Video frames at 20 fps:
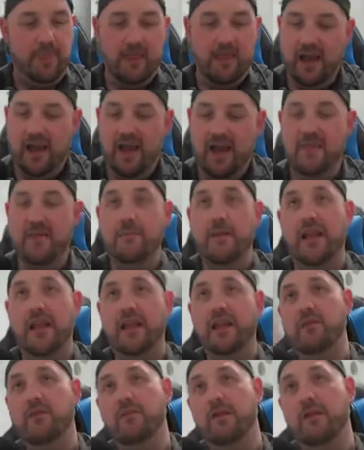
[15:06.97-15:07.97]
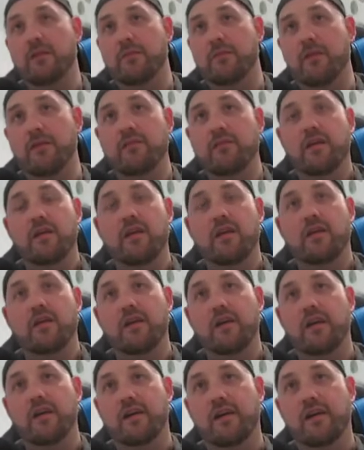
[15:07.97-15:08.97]
Uh, and the Malakir Rebirth,
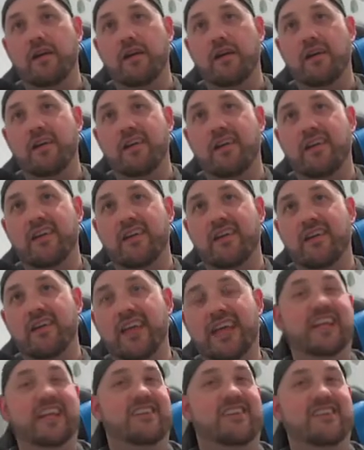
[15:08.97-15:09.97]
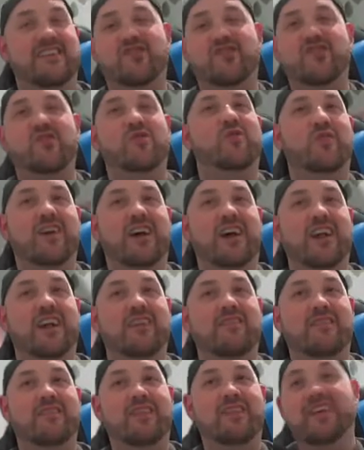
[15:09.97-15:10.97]
uh, an additional kind
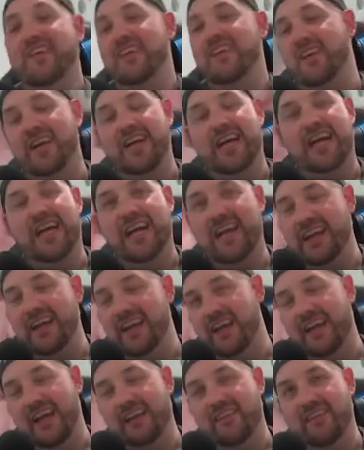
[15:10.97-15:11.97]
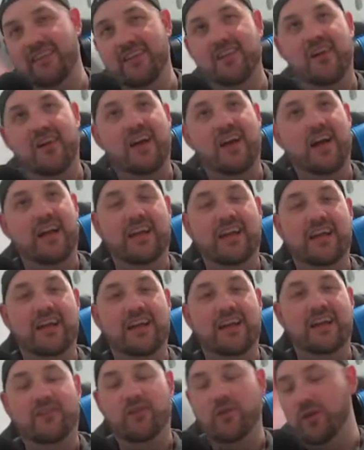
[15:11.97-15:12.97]
of, okay, it has Undying,
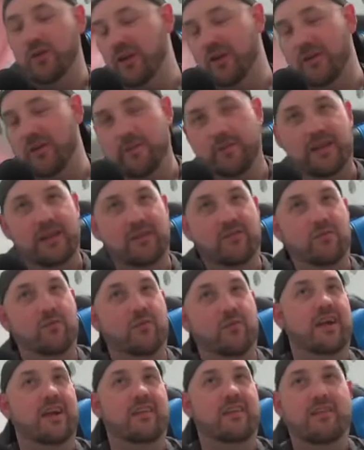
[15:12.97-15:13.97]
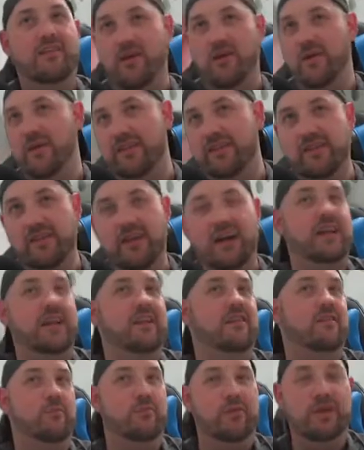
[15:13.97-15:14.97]
it's already got the plus one, it's going to die,
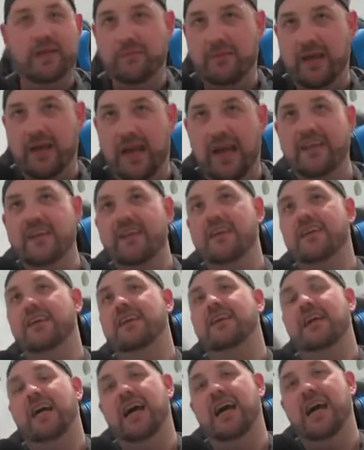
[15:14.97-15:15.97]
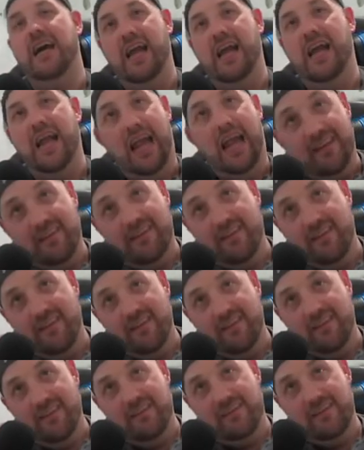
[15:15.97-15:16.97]
let's bring it back, uh, and
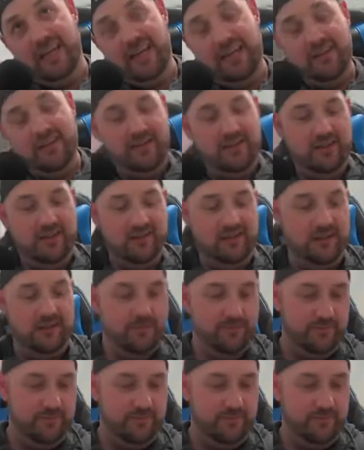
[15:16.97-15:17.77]
it's a land on the outside.